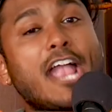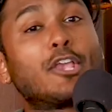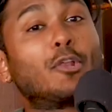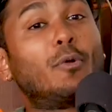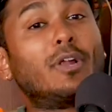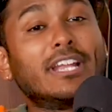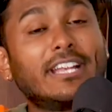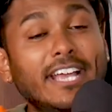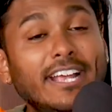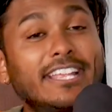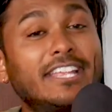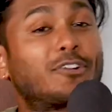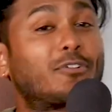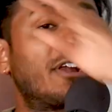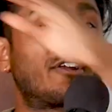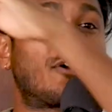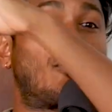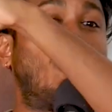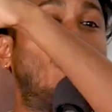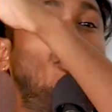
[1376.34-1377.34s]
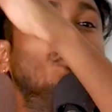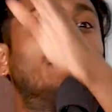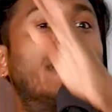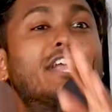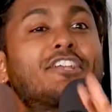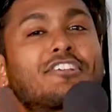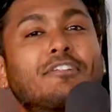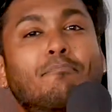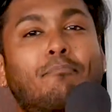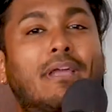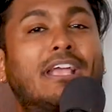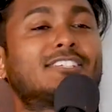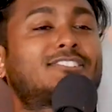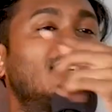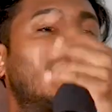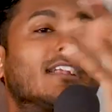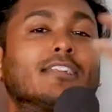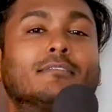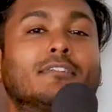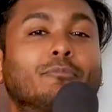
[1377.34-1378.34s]
And you know what he did? He created a whole nation based
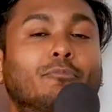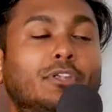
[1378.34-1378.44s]
on